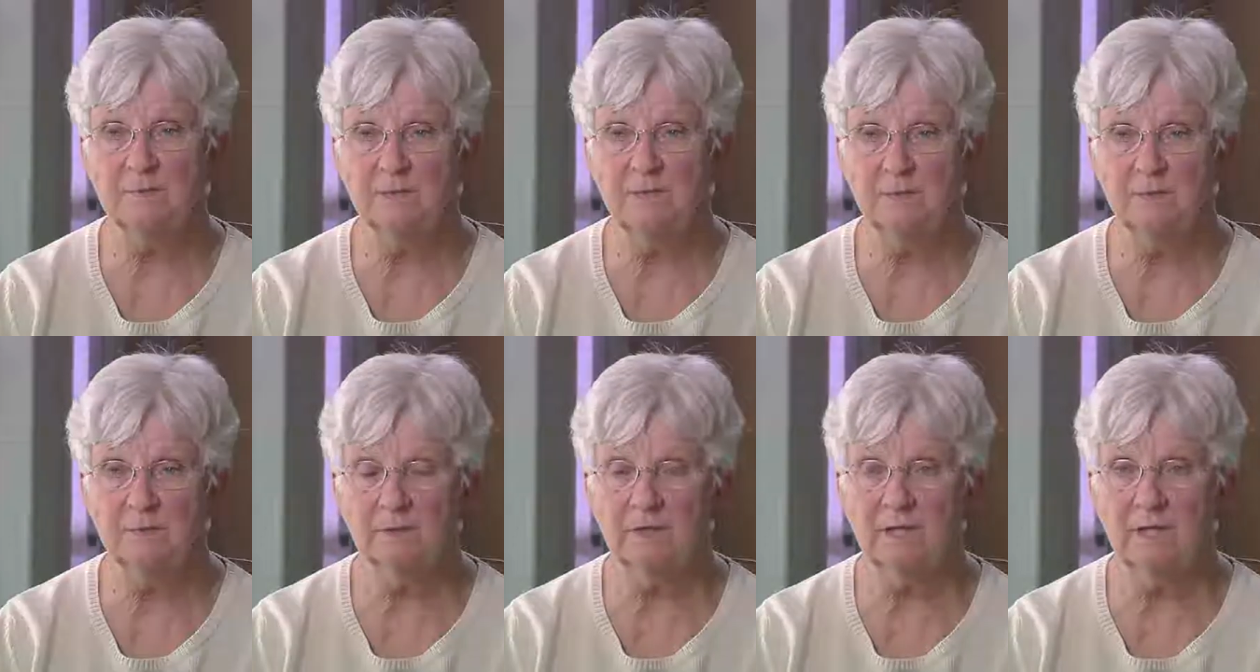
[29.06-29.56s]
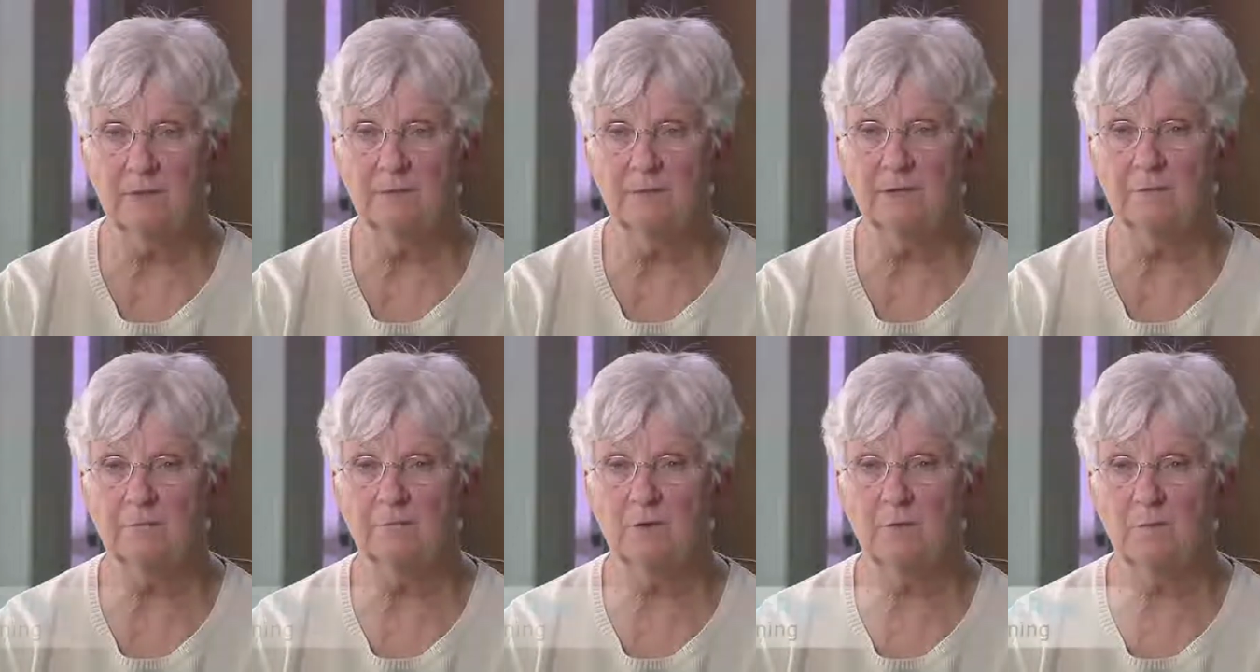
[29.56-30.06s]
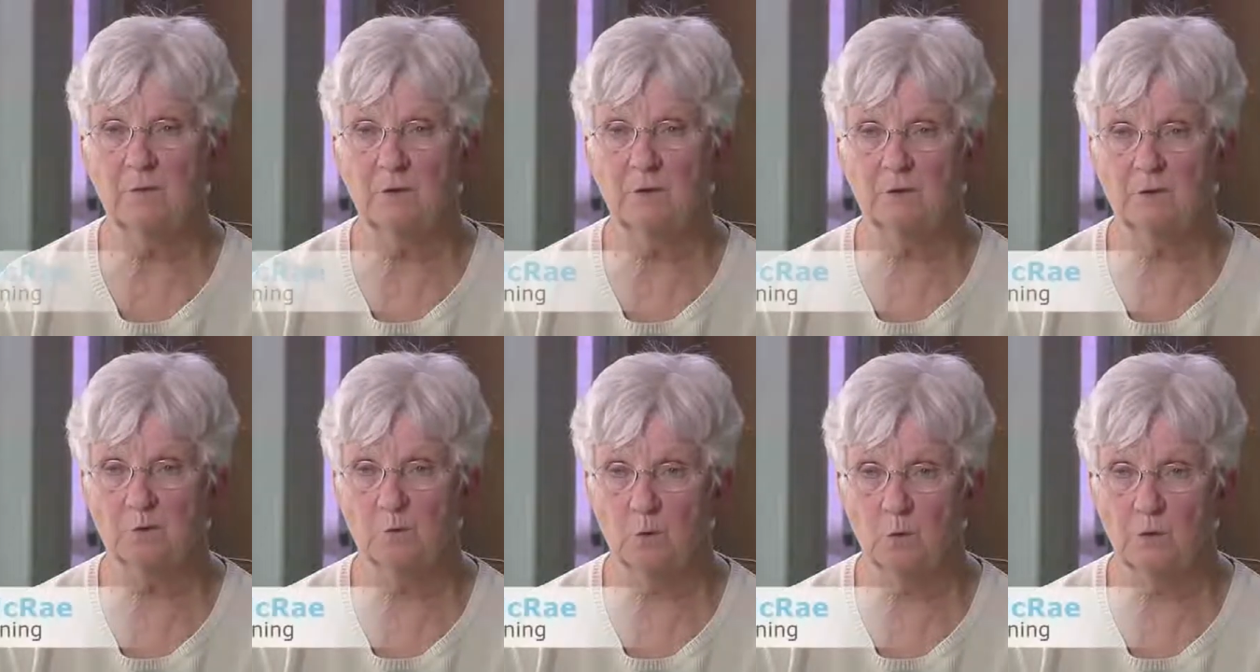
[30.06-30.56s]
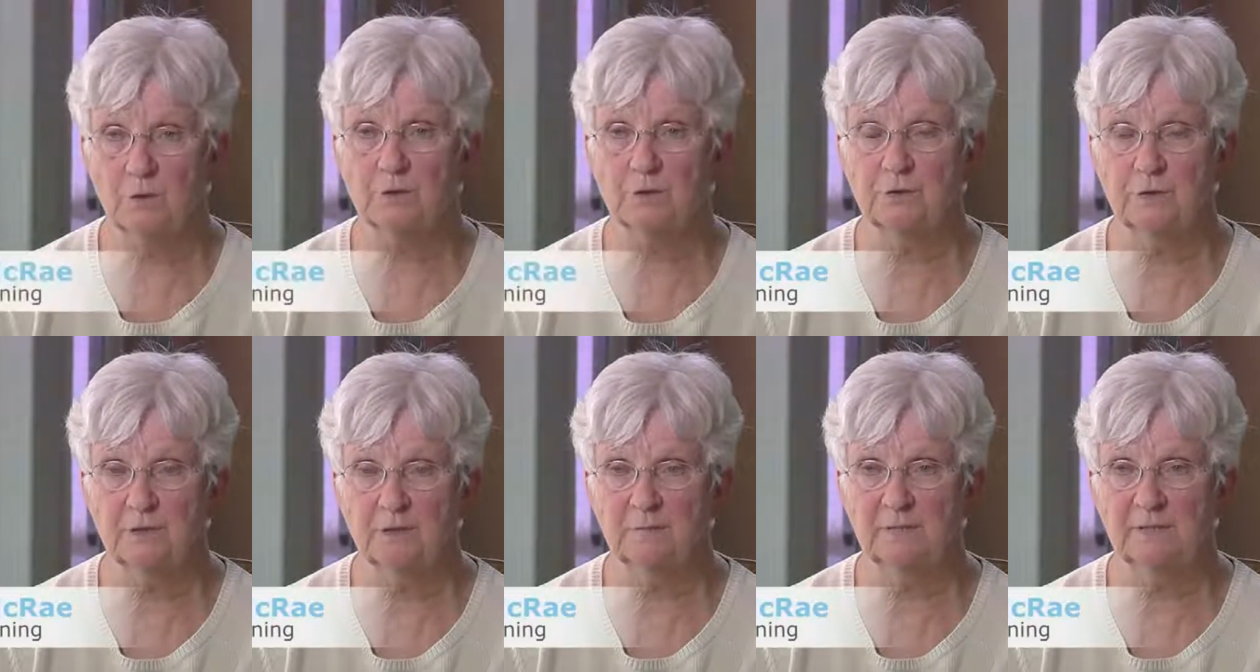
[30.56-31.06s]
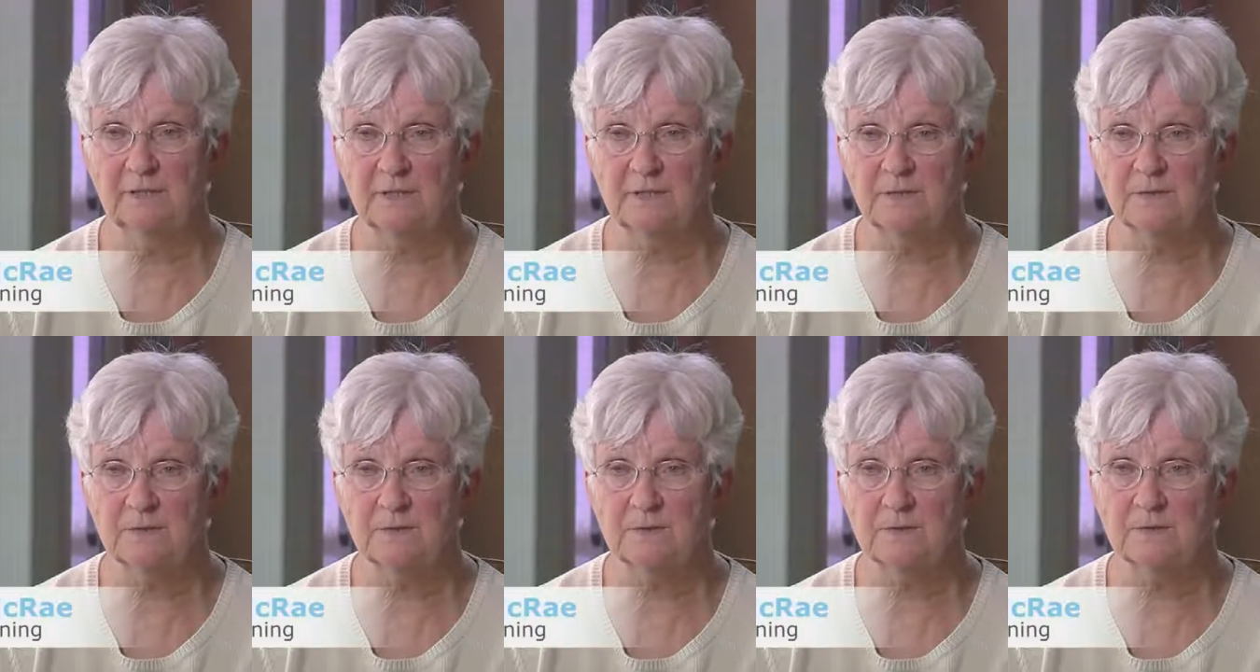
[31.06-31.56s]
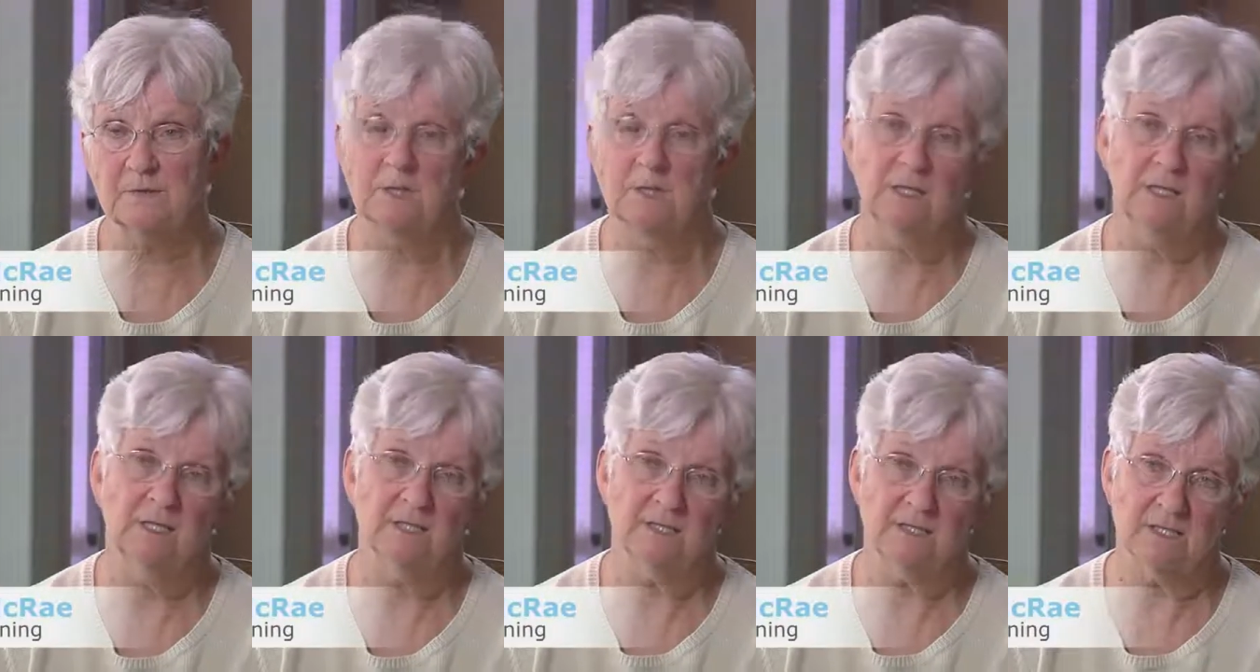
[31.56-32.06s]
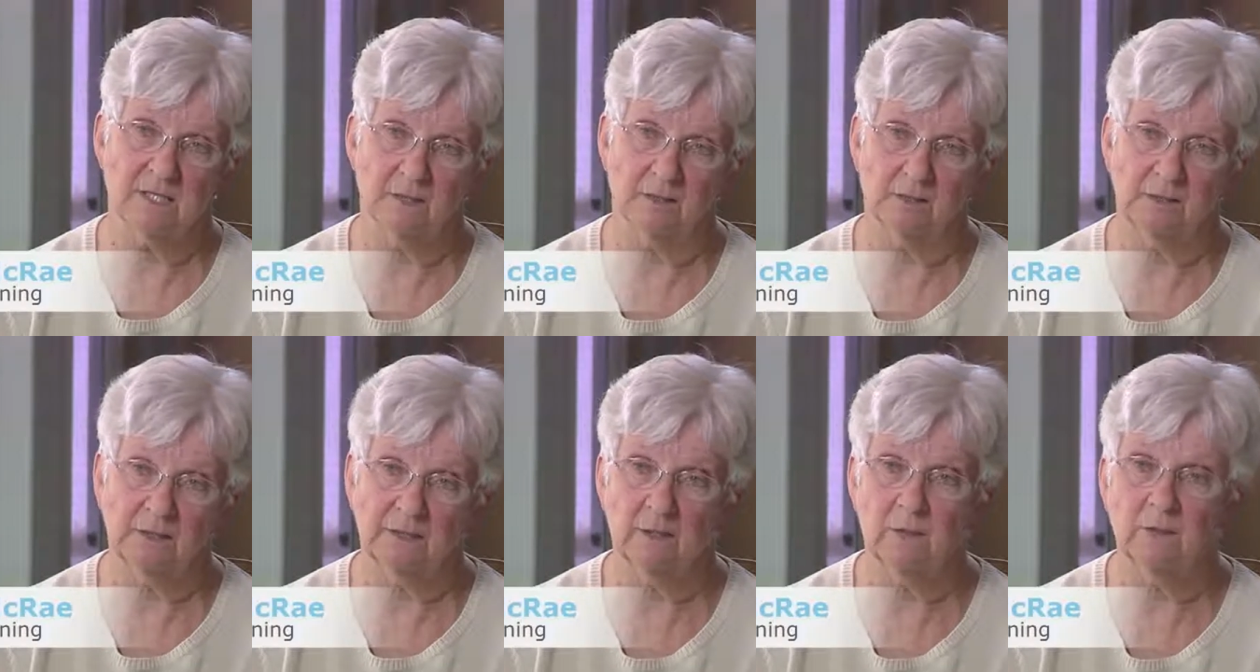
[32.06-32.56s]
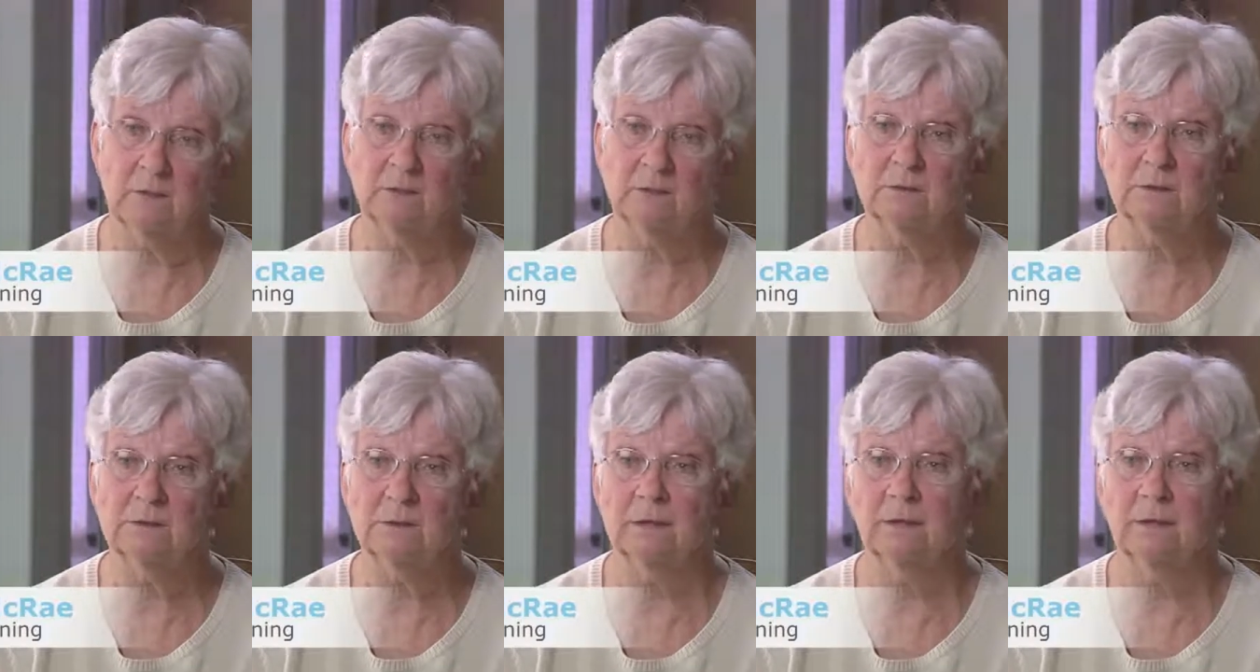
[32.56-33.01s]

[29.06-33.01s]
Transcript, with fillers: people coming from those war torn places Sierra Leone,